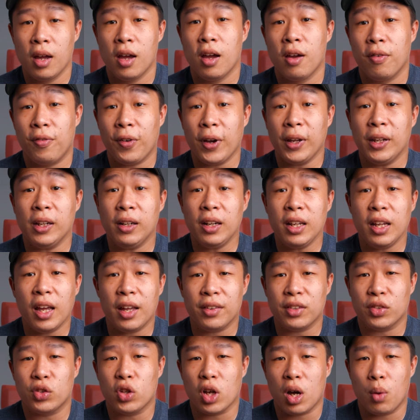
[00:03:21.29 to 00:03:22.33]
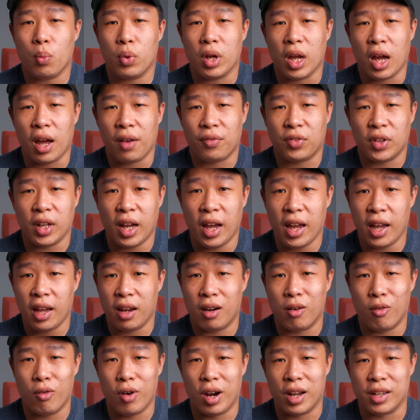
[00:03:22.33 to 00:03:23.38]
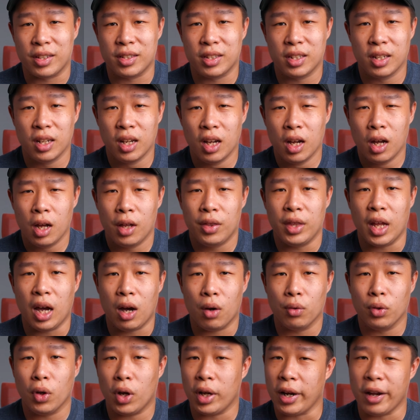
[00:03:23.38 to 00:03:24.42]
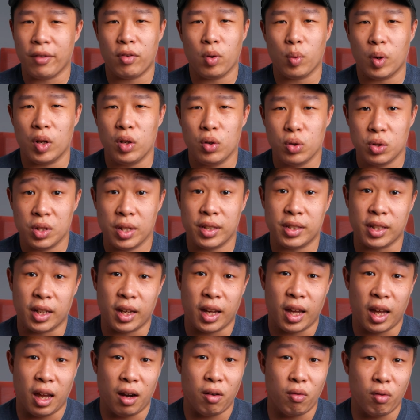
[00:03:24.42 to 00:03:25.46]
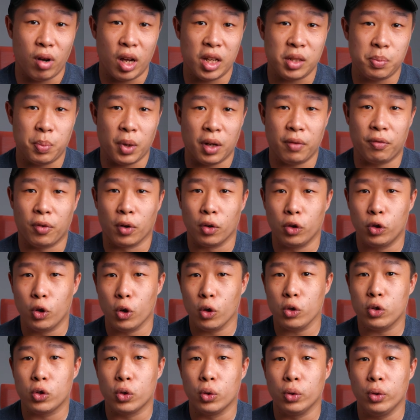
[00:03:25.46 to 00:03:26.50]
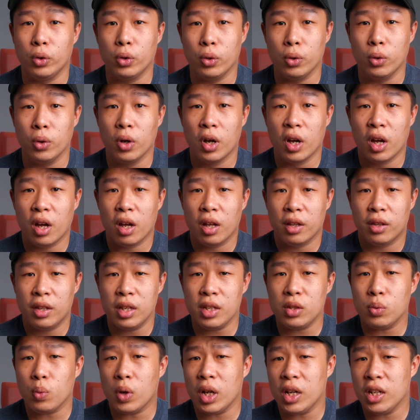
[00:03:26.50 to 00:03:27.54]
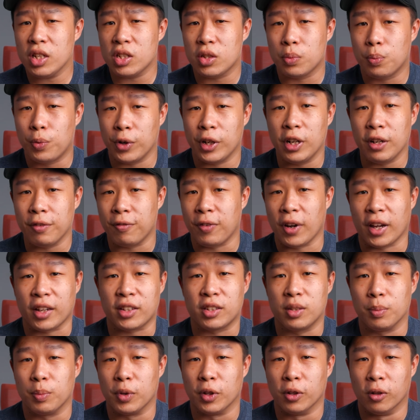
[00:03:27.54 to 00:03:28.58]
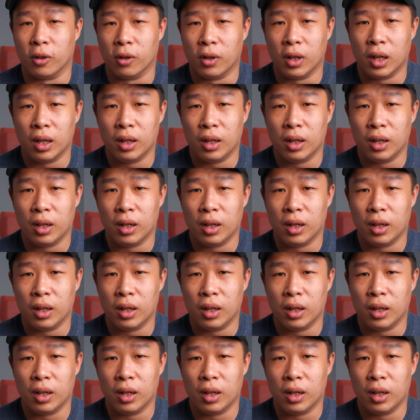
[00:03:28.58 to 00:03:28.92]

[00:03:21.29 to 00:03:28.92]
Finally, at the top we have the headrest. Now, not everyone uses a headrest, but for those who do, this one is pretty flexible.